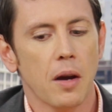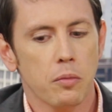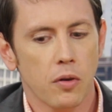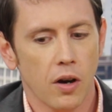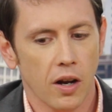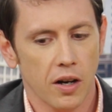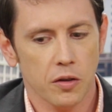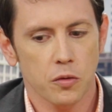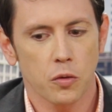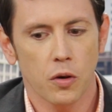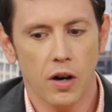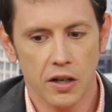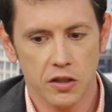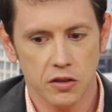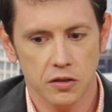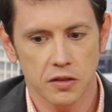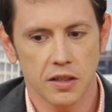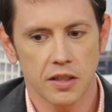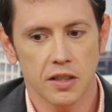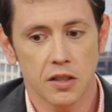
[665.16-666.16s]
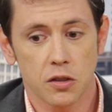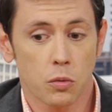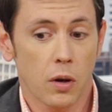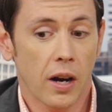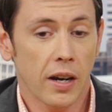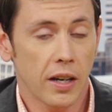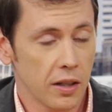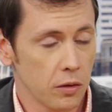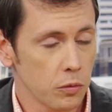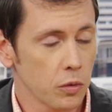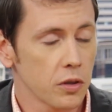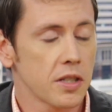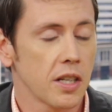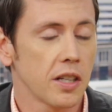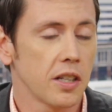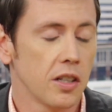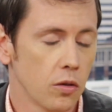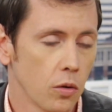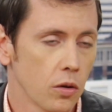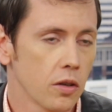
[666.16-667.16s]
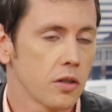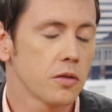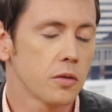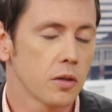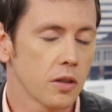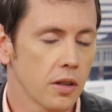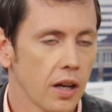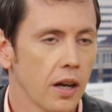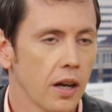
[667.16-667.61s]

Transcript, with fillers: that product we're actually is ready and we're taking orders for